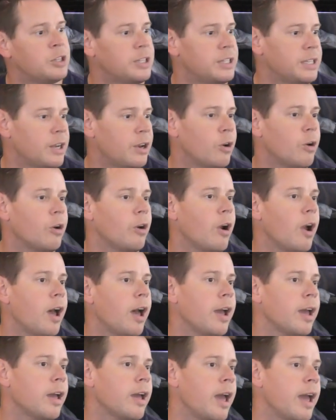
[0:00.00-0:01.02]
She's in her
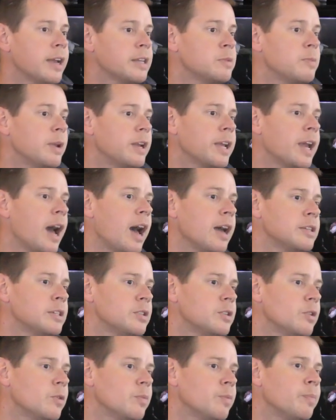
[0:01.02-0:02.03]
X-Men
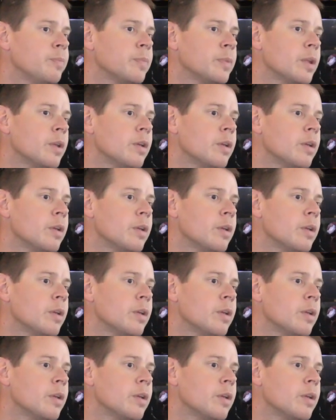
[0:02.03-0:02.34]
costume,